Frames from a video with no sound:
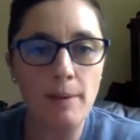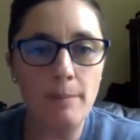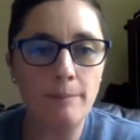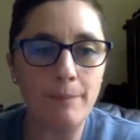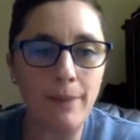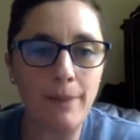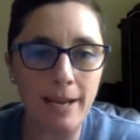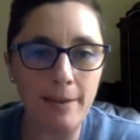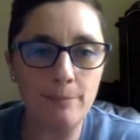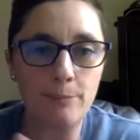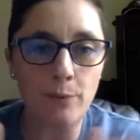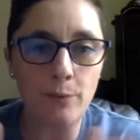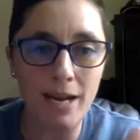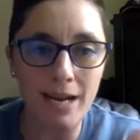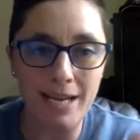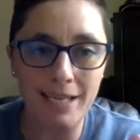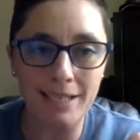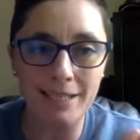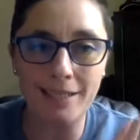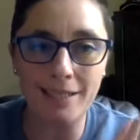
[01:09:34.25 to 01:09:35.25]
might
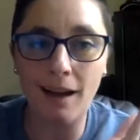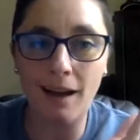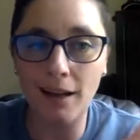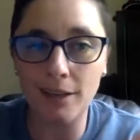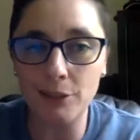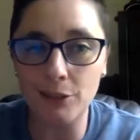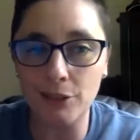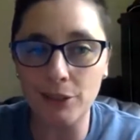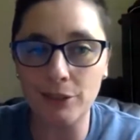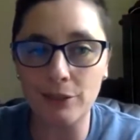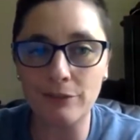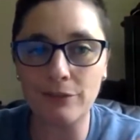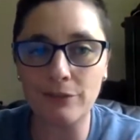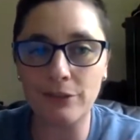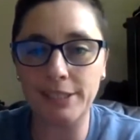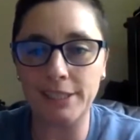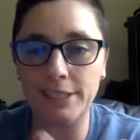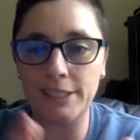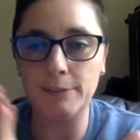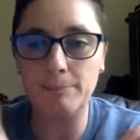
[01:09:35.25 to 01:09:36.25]
break into hunter
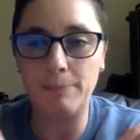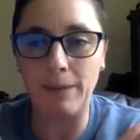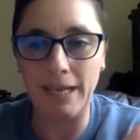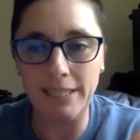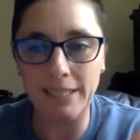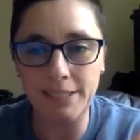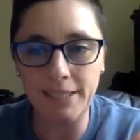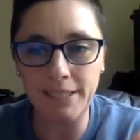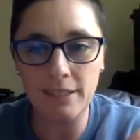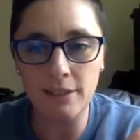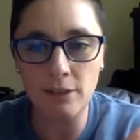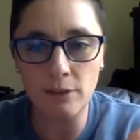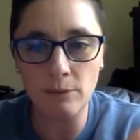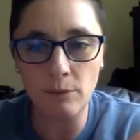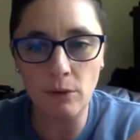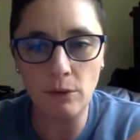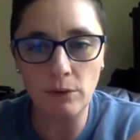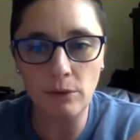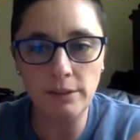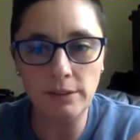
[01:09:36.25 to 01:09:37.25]
versus bystander
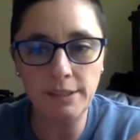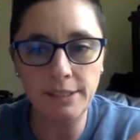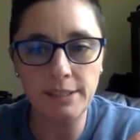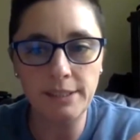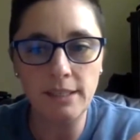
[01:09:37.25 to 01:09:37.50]
roles.